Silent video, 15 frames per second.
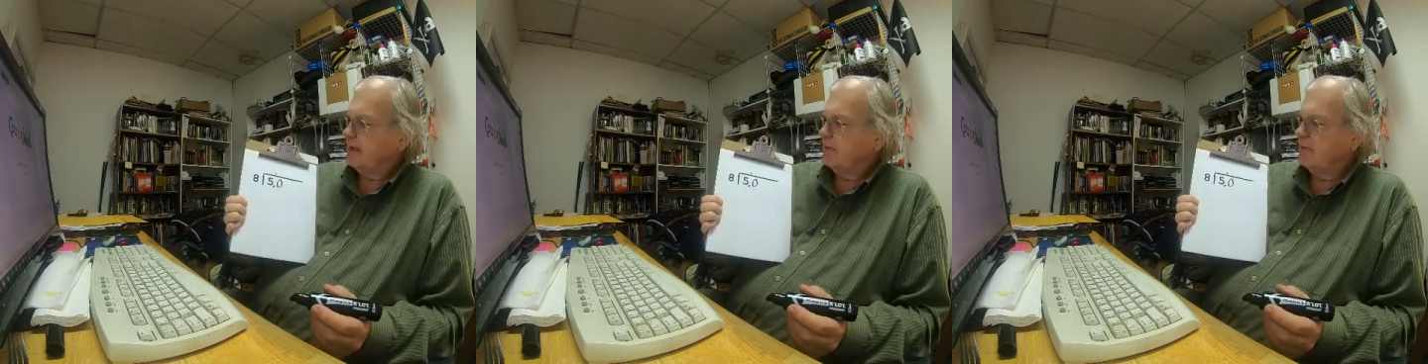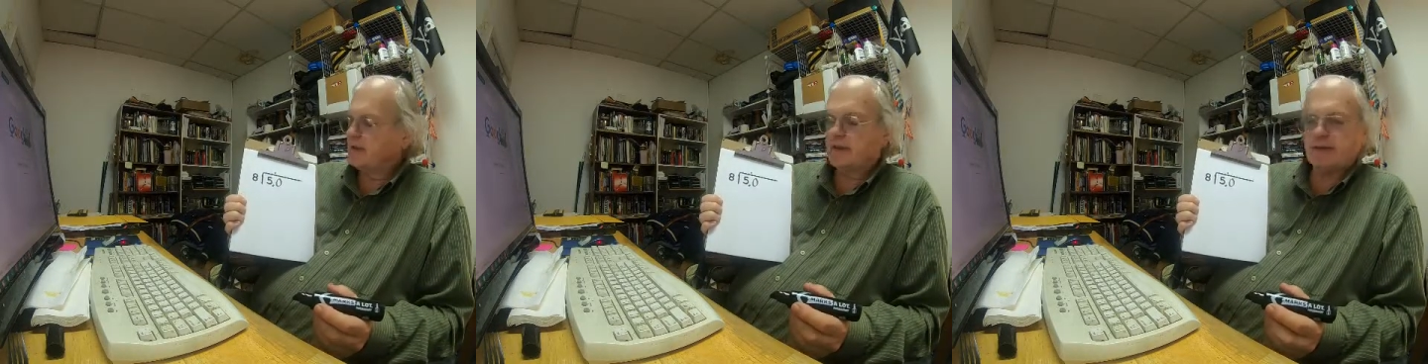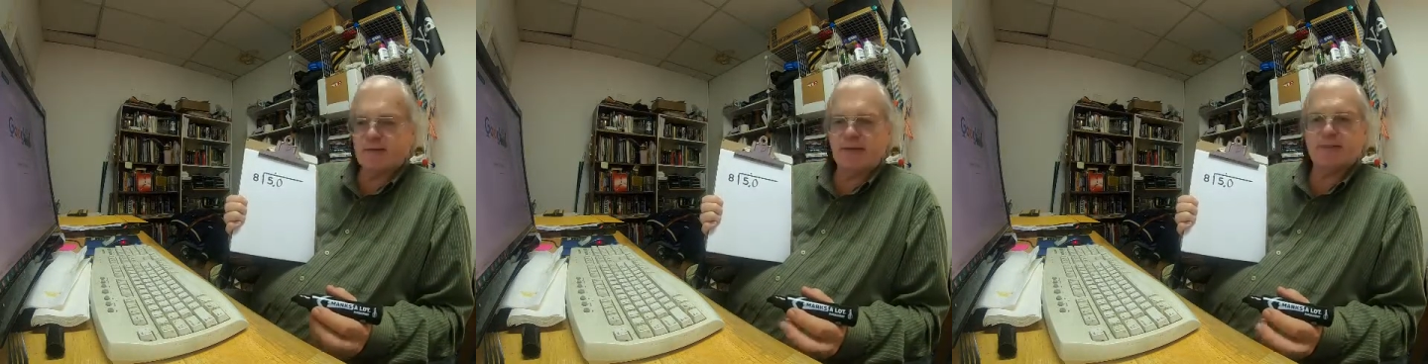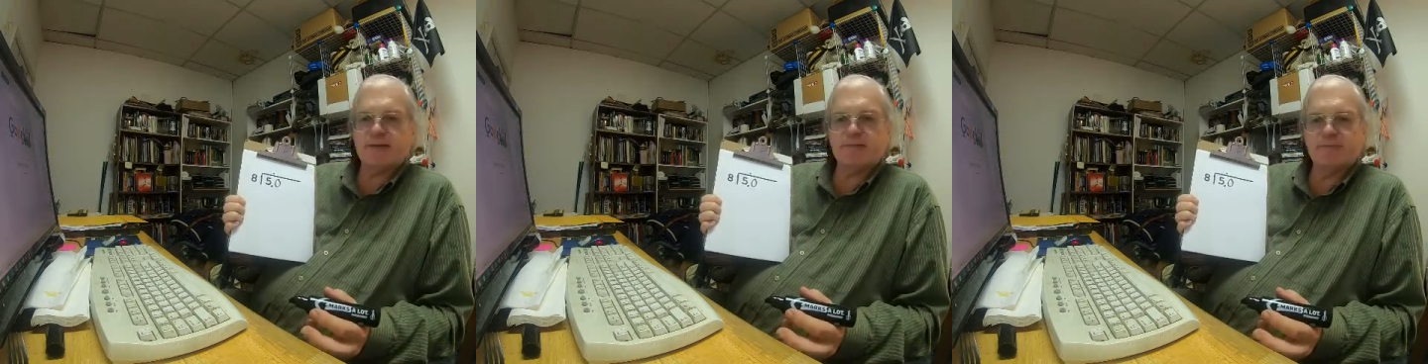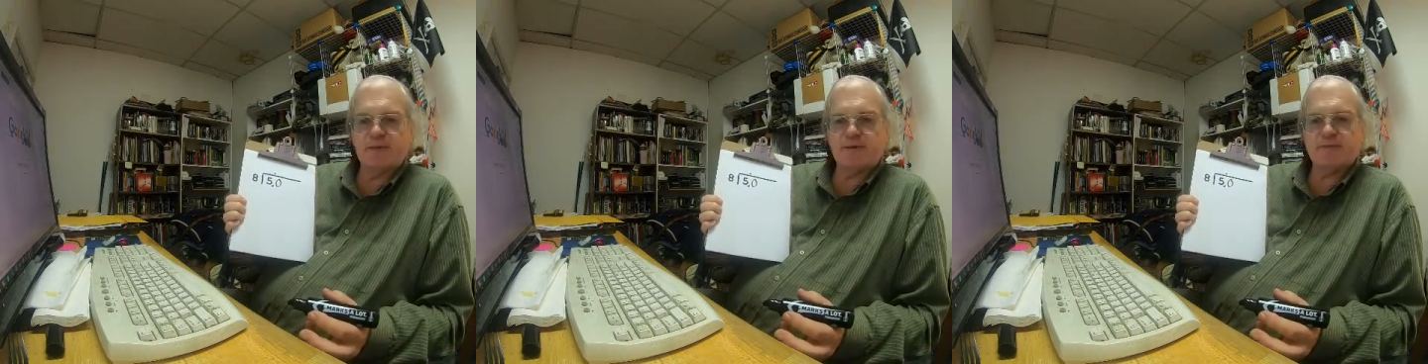which is less
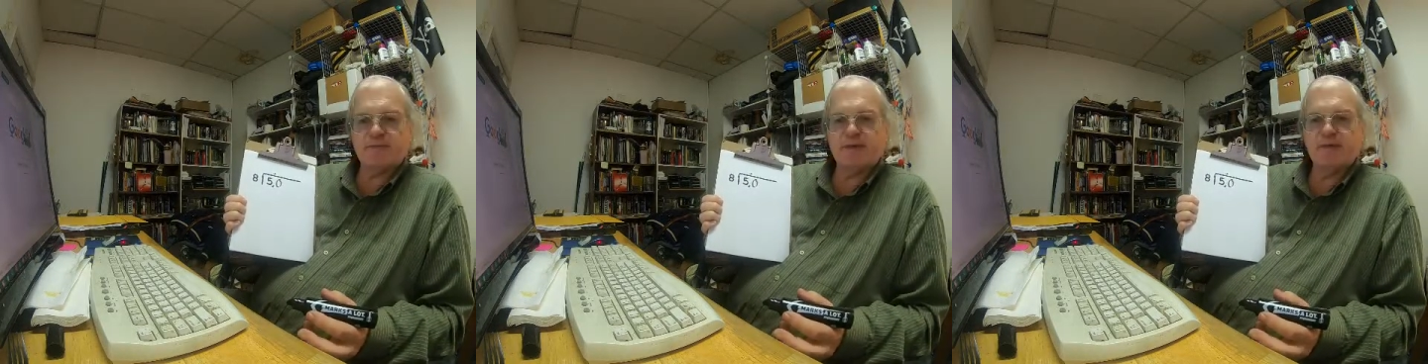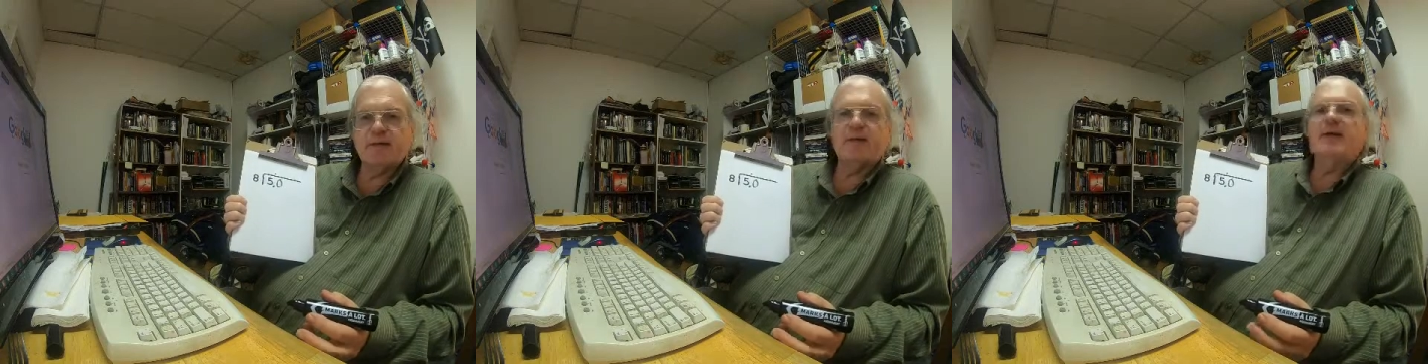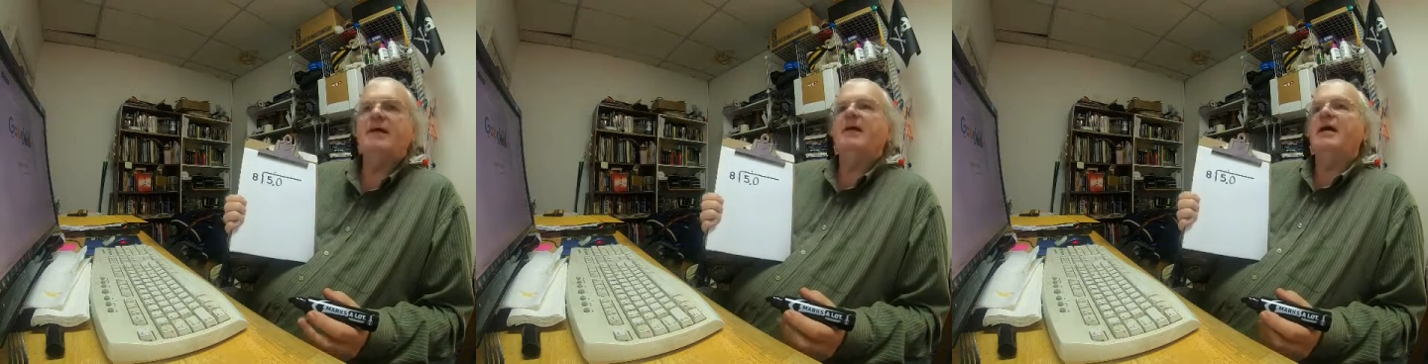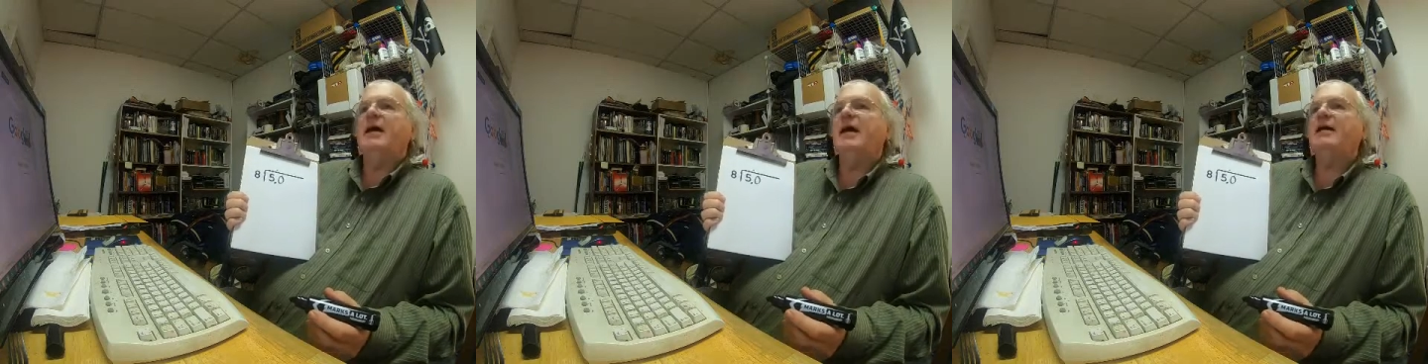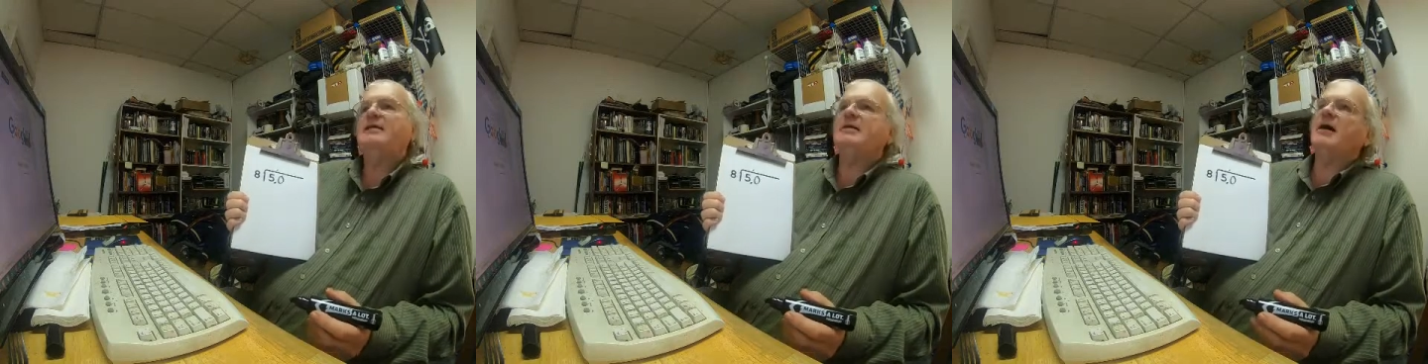than 50.
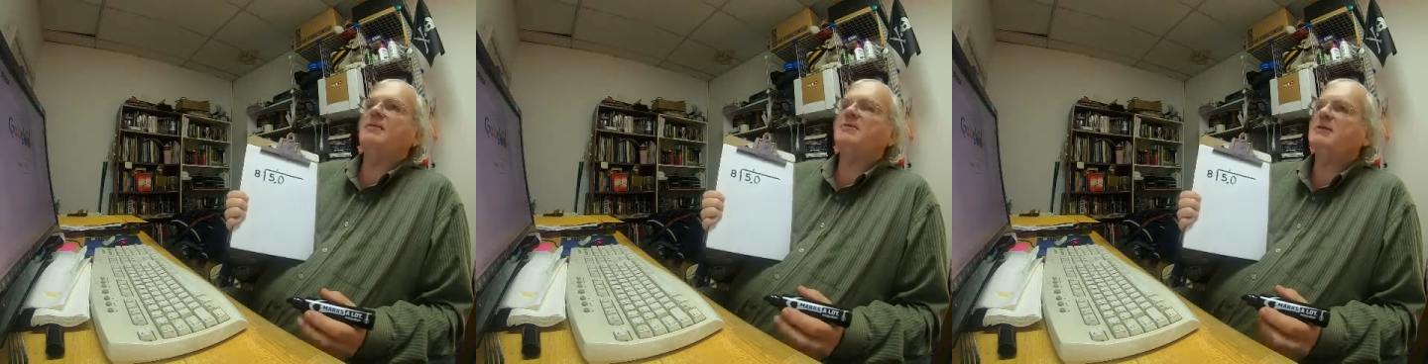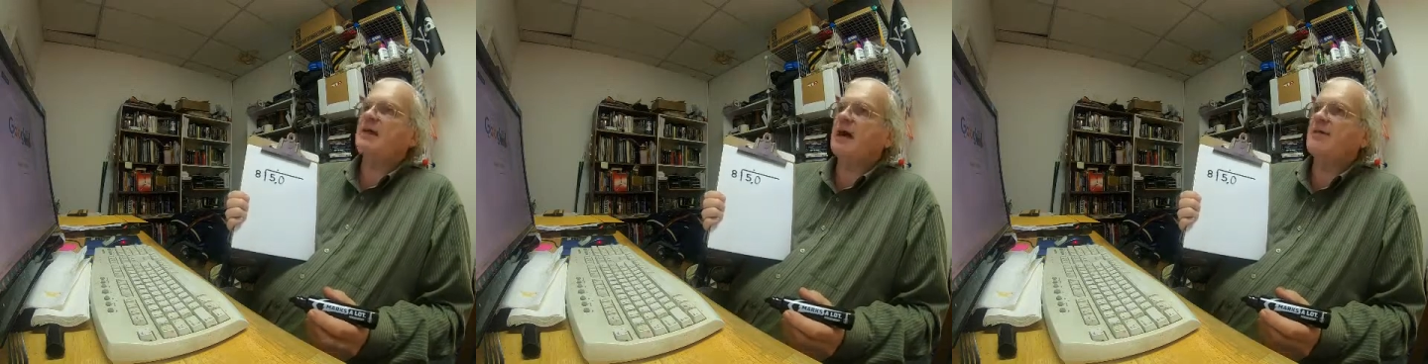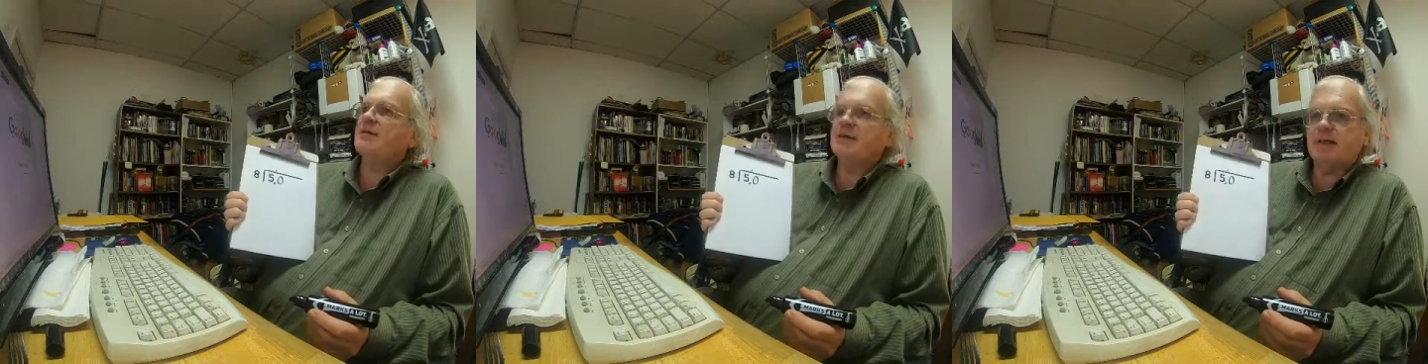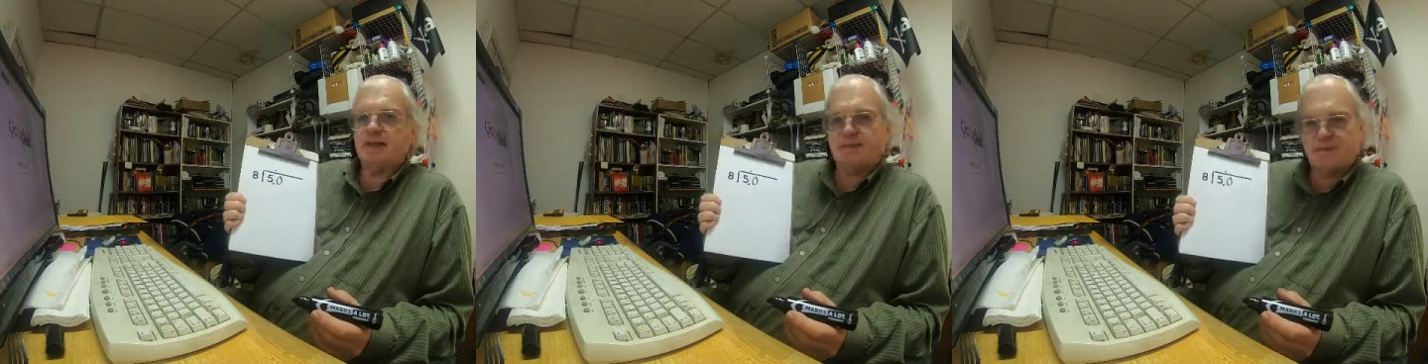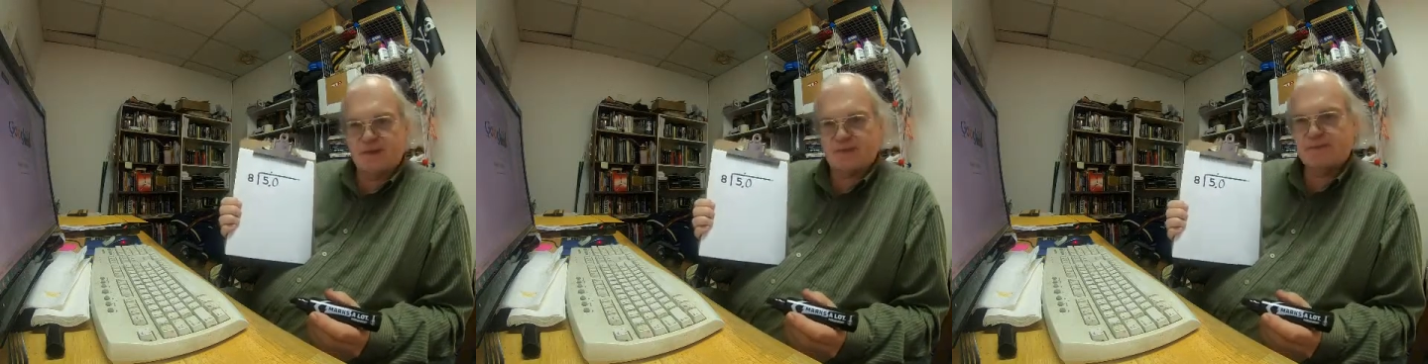8 times 7
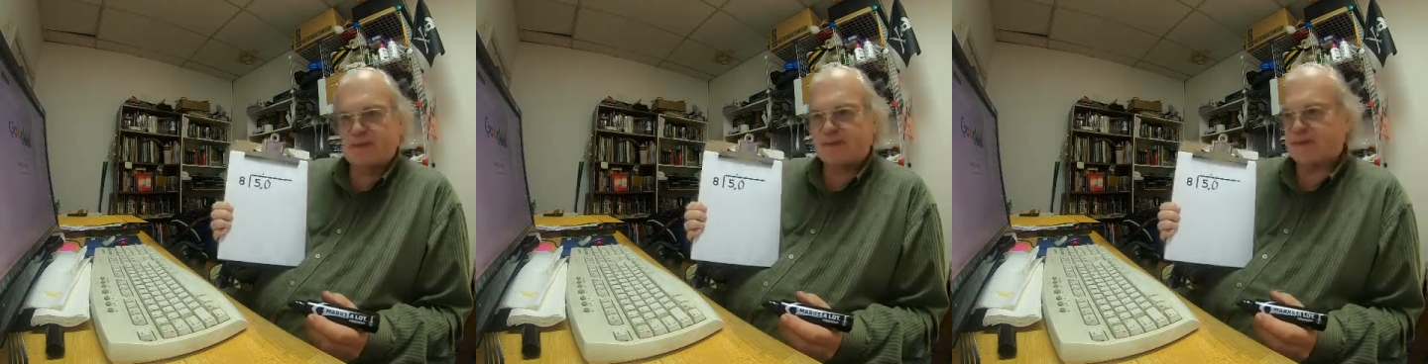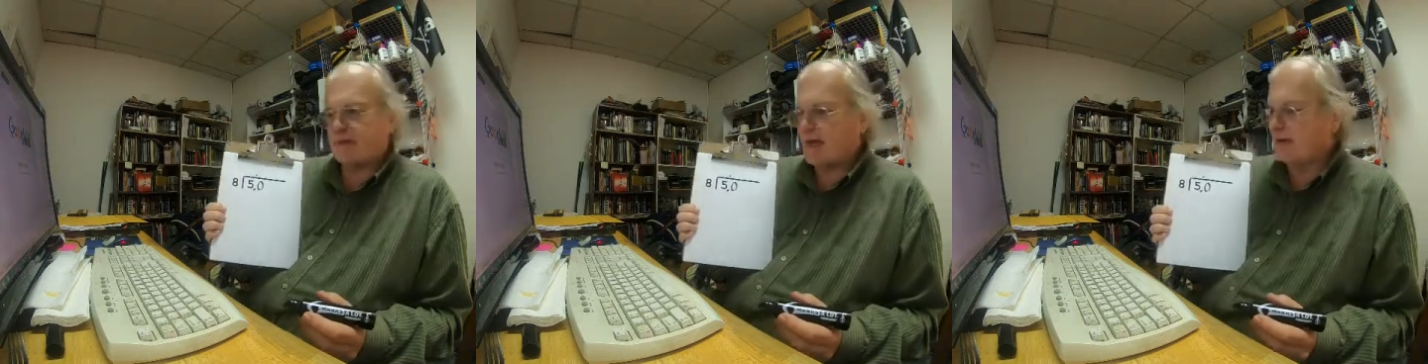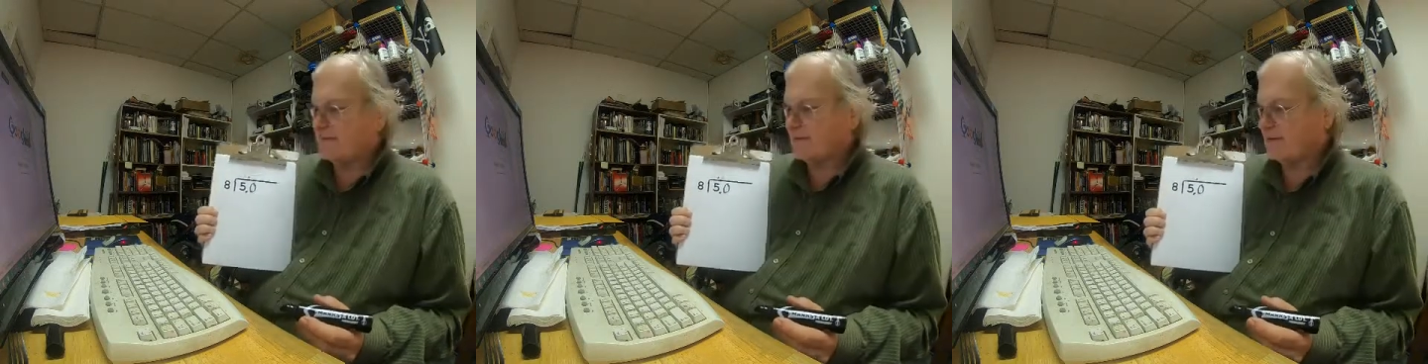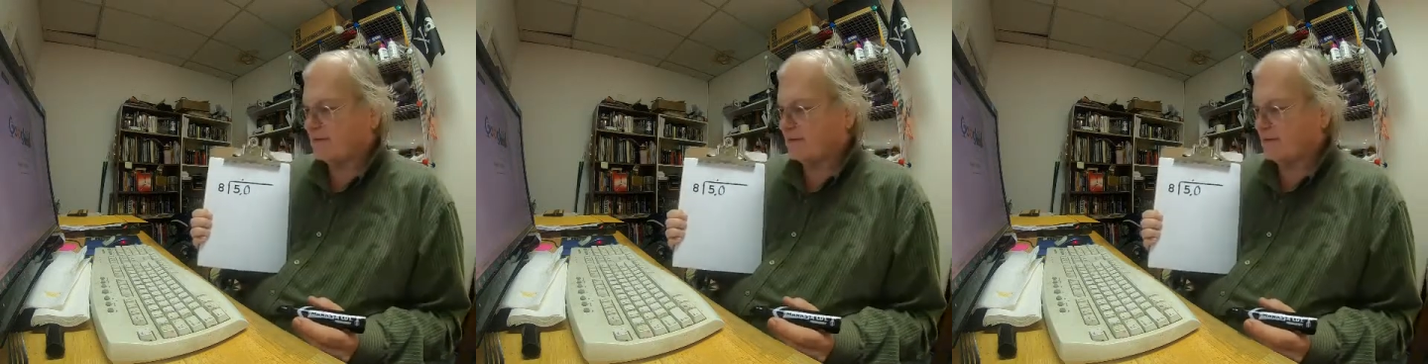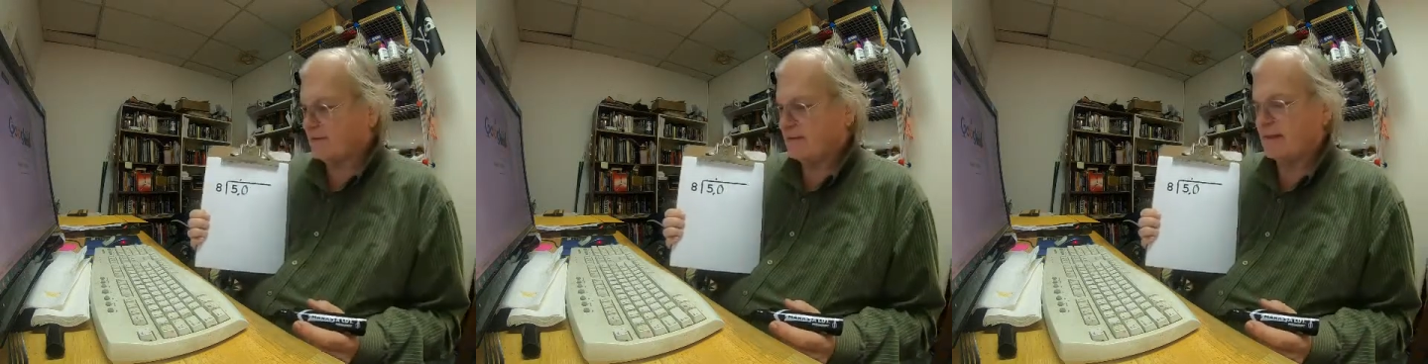is 57.